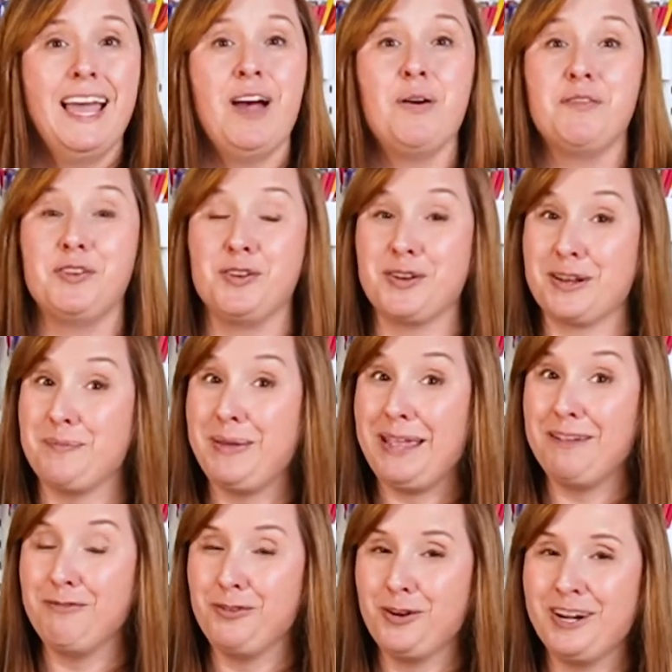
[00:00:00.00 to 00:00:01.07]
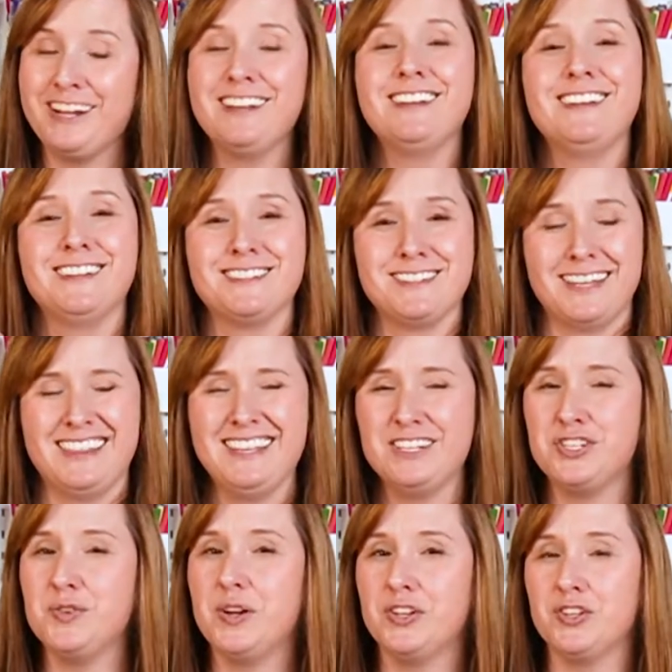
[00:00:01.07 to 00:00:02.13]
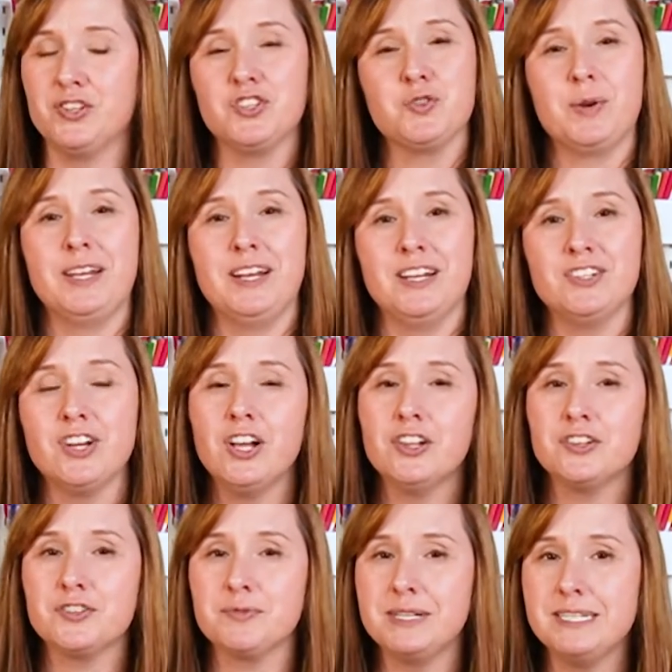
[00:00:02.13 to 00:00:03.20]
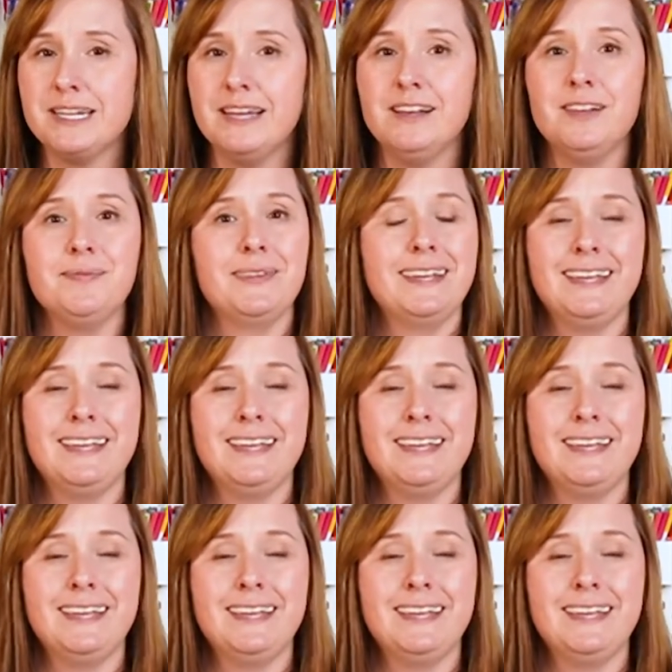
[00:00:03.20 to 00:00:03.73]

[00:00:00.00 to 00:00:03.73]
However you're going to pay for it, it's I think $229 retail.